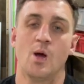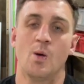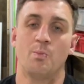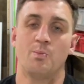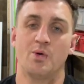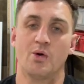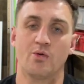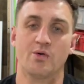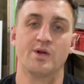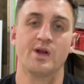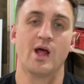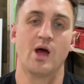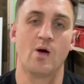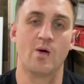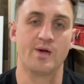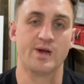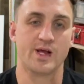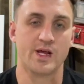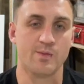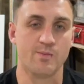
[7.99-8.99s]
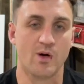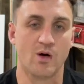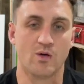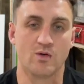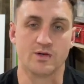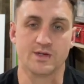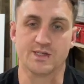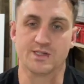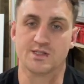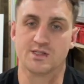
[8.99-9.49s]
Building out an
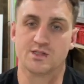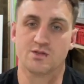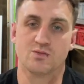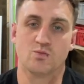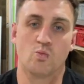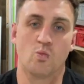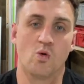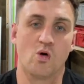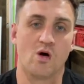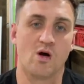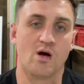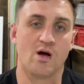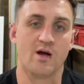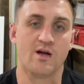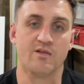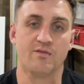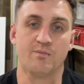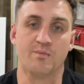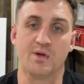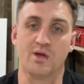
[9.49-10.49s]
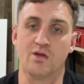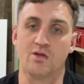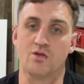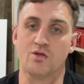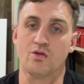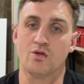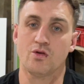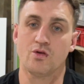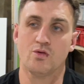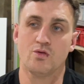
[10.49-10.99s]
email list. What I've
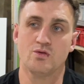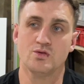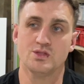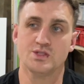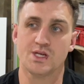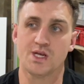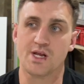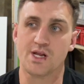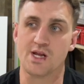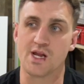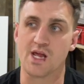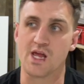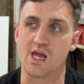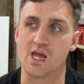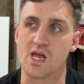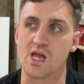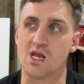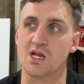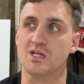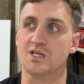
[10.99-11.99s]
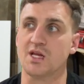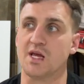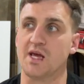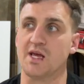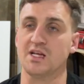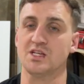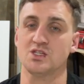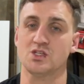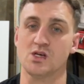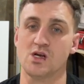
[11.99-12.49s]
been using is
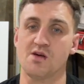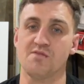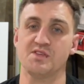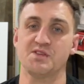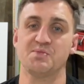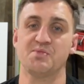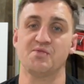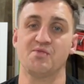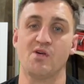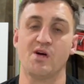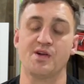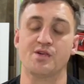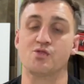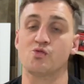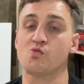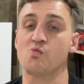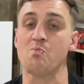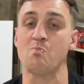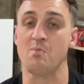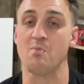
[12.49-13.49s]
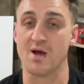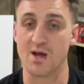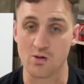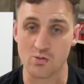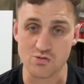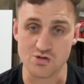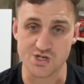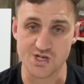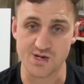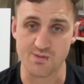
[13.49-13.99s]
a service provider called
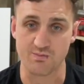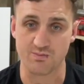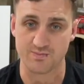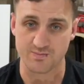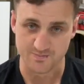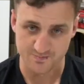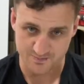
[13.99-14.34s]
MailChimp.